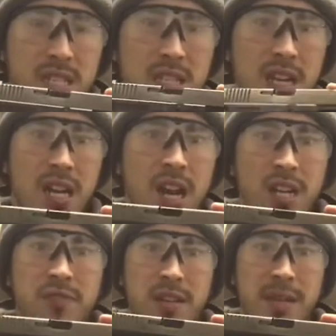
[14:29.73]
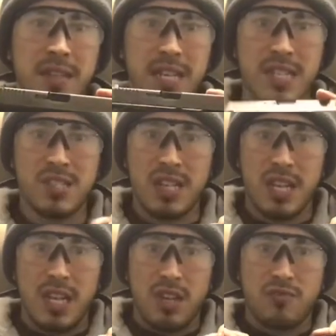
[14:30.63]
I highly recommend these.
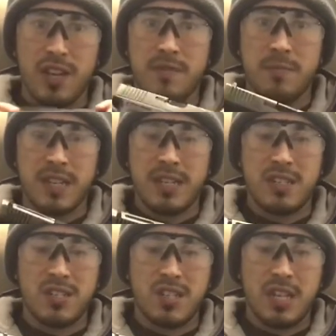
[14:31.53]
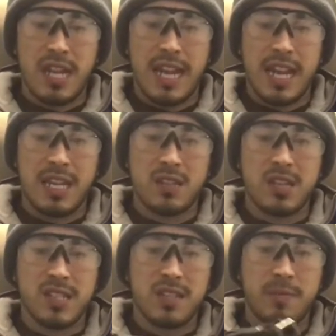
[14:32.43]
Great for beginners. And like I
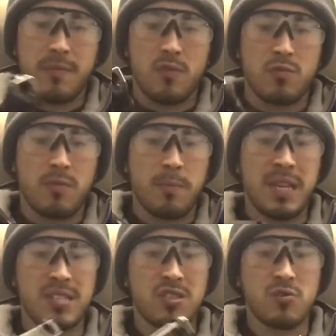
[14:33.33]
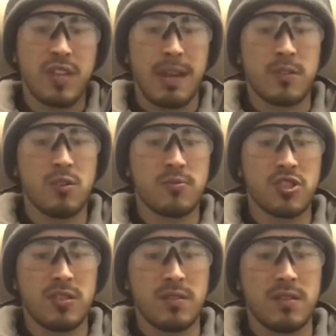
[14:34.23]
said before, with a pistol, you have an
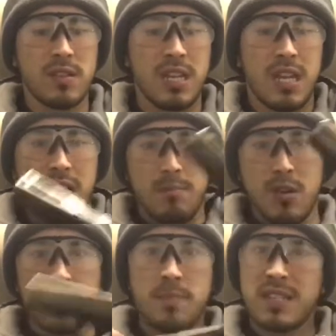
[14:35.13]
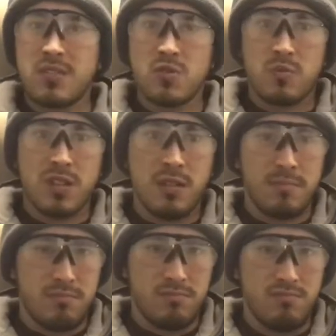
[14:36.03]
option. Most pistols will come
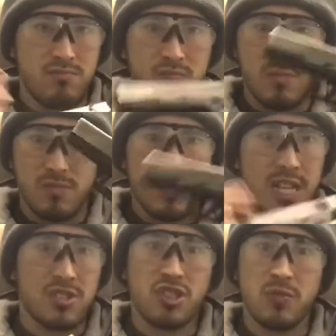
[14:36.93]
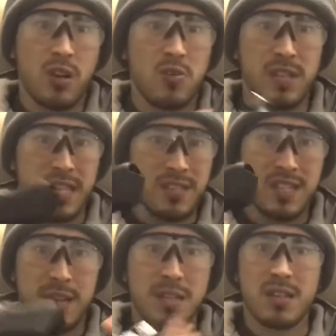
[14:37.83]
and shoot only in
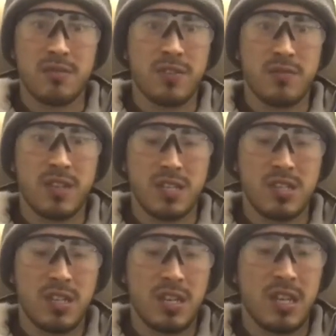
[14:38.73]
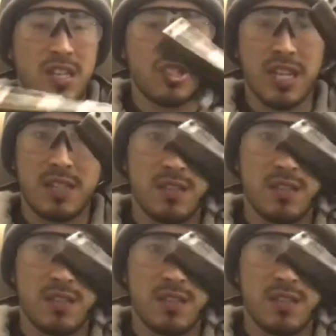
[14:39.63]
semi, like real things, unless you get